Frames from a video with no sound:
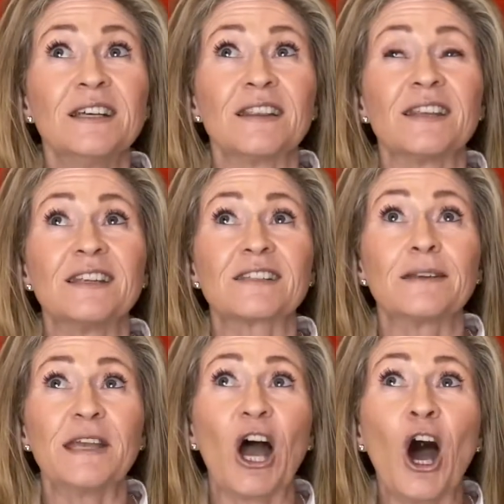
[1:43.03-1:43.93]
then it's going to
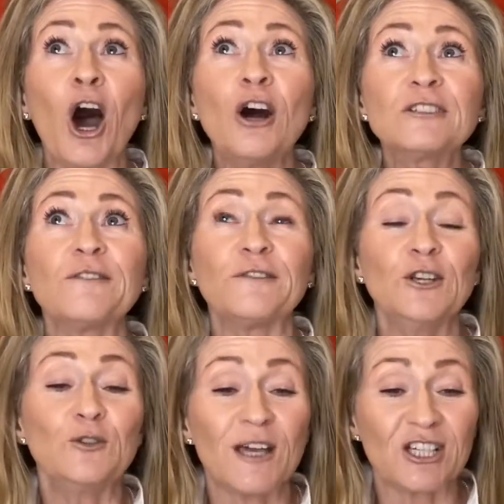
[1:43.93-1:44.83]
be harder for you
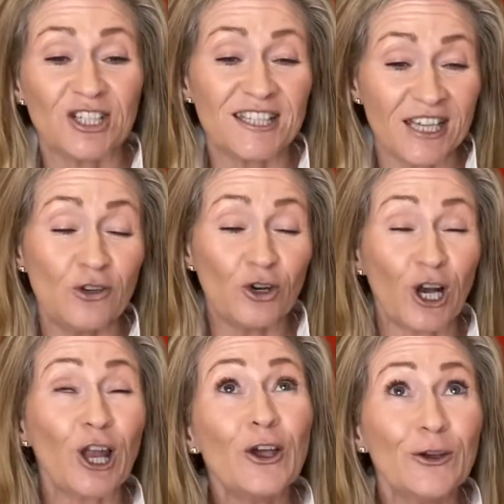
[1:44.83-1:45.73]
to actually see your
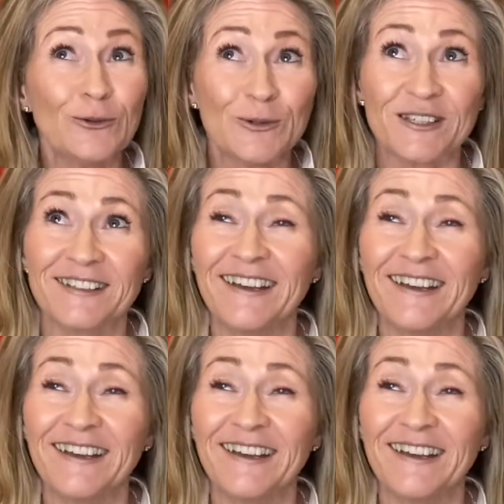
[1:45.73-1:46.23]
clues.